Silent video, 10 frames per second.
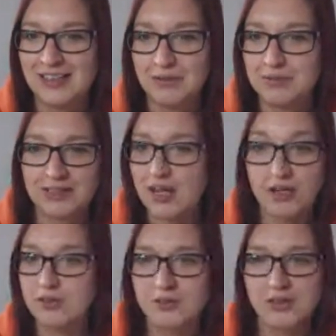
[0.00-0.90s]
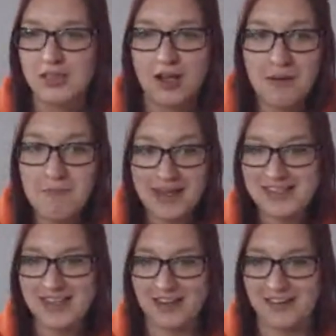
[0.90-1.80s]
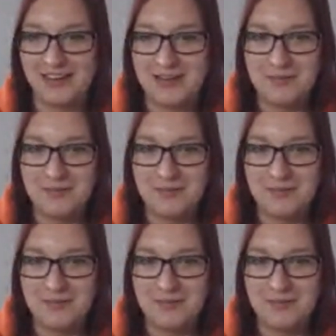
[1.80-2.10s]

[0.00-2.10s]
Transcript: He yeah. was like, no, I'm better.